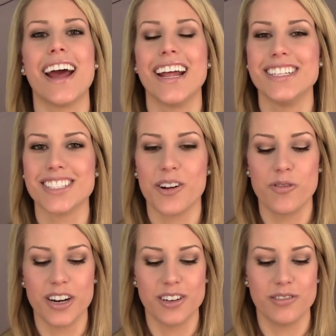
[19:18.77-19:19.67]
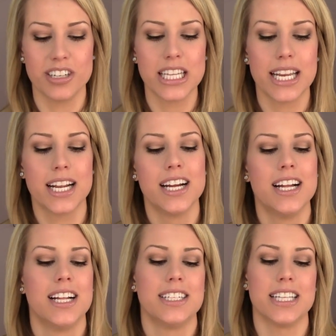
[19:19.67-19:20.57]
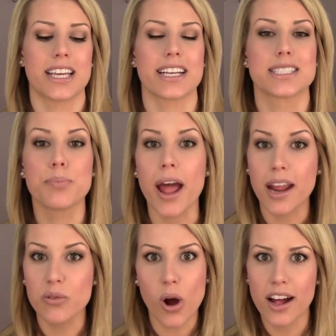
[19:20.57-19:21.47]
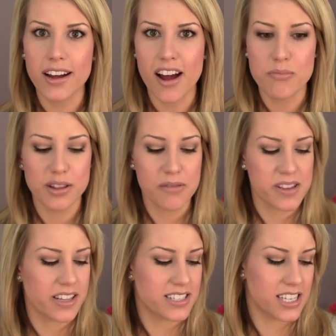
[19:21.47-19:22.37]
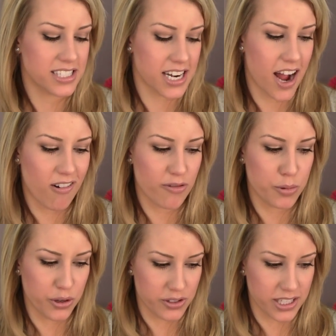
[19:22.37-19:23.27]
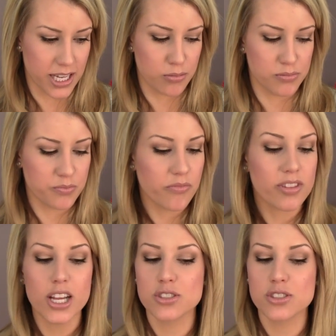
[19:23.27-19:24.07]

and I wanted to really like explain why I've been loving these things and how I've been using them.